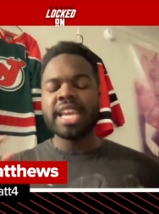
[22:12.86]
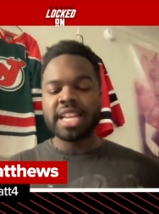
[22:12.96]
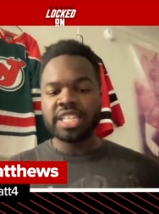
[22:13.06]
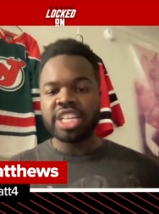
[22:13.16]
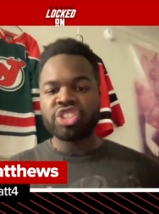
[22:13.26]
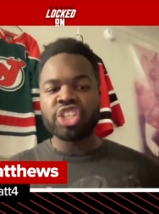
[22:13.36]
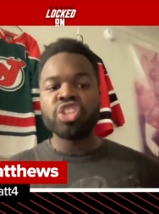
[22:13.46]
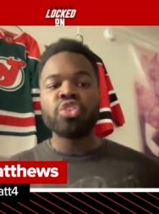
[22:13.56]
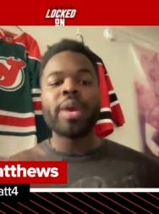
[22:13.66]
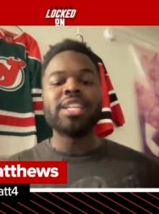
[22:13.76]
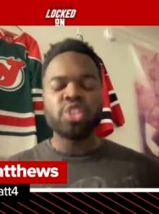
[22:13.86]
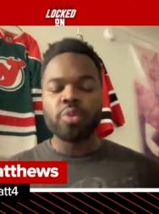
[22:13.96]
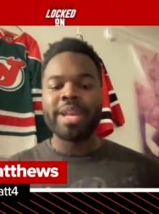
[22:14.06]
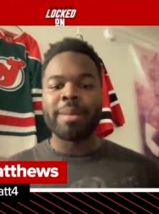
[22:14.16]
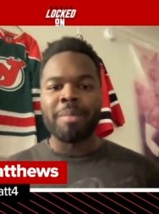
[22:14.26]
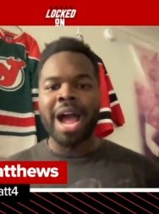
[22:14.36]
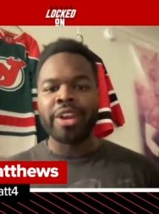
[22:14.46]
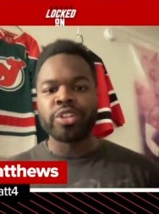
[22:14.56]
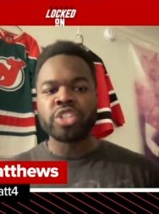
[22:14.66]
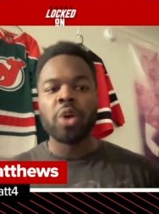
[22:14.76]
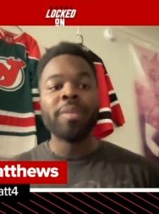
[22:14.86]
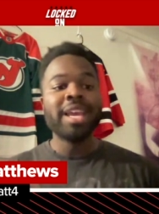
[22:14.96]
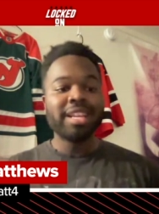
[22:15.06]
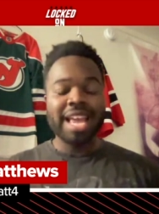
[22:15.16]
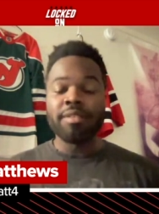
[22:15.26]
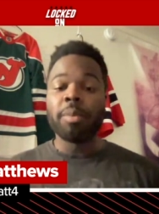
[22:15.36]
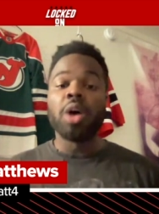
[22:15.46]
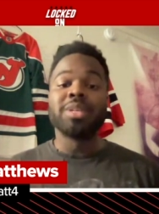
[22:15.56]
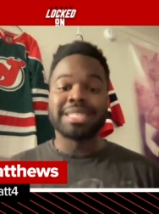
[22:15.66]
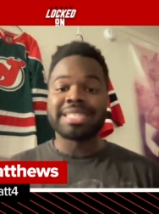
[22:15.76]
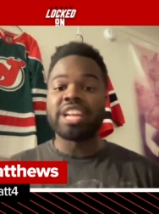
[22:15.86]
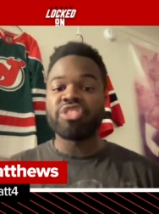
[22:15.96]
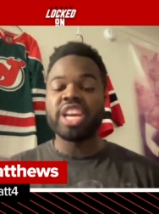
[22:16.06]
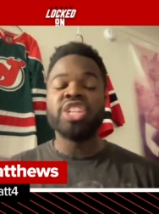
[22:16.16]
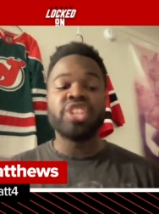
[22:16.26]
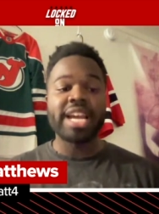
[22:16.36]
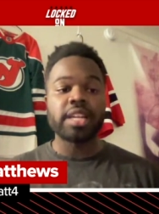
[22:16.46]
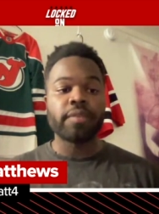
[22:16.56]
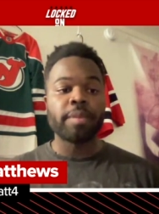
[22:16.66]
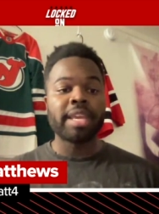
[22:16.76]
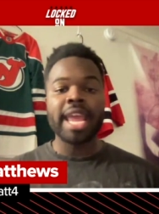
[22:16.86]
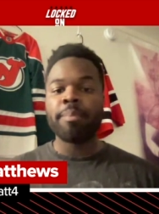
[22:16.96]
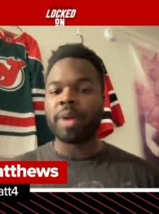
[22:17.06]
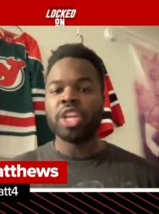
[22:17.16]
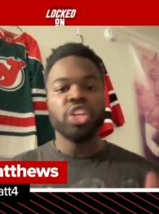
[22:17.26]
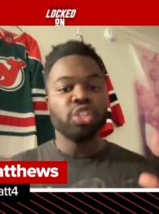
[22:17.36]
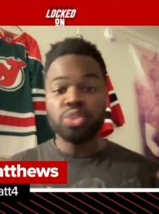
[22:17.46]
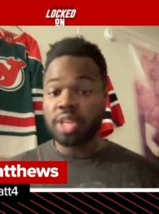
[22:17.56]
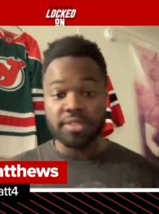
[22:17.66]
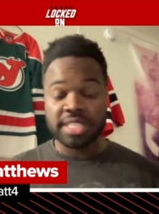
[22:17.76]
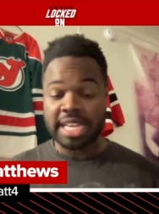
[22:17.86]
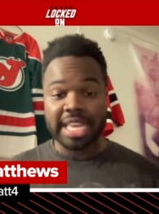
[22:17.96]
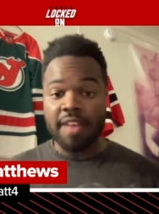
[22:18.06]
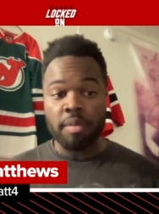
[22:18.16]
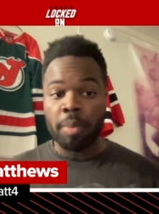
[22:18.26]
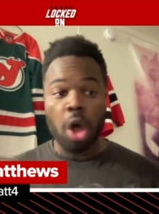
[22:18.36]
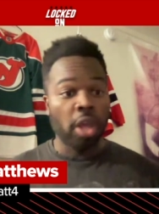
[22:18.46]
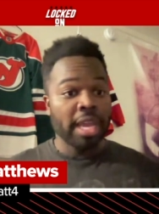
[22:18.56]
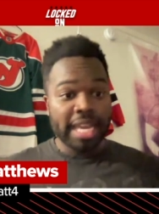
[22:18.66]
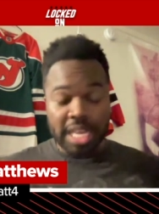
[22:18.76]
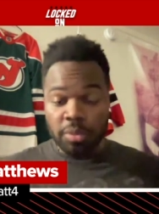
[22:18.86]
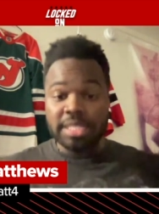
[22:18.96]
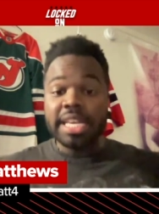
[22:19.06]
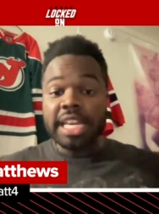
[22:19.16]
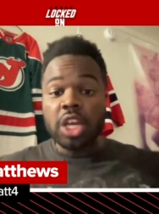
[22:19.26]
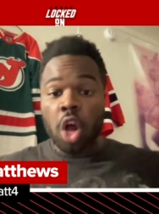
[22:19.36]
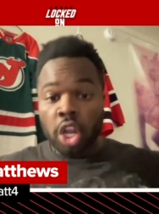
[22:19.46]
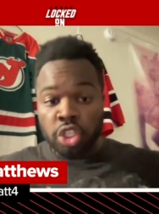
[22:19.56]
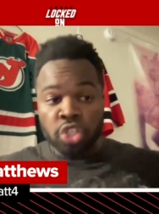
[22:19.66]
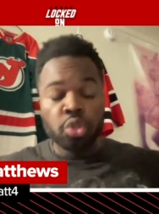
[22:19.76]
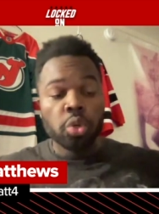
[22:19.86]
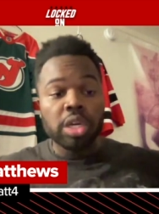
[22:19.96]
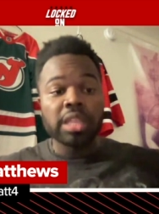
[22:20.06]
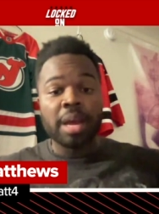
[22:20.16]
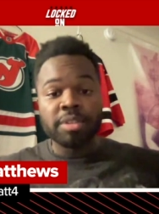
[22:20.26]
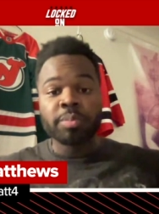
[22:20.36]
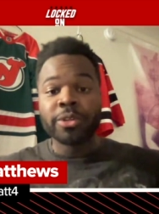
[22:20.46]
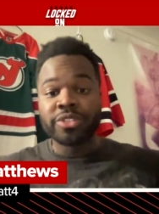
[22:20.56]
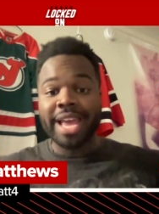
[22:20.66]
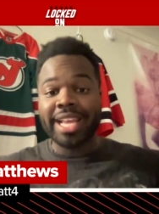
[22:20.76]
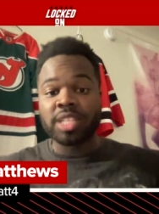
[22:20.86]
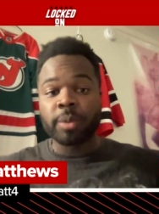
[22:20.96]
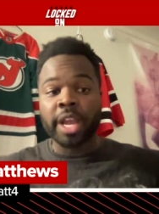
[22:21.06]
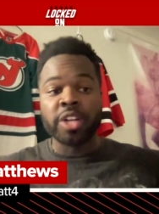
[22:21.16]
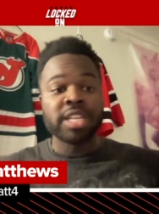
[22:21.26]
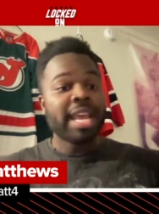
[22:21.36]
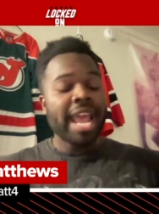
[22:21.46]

in addition to a two-minute minor. So Kevin Bahl was essentially ejected from the game, but you should have seen Kevin Bahl. He was taking on two Columbus Blue Jackets players,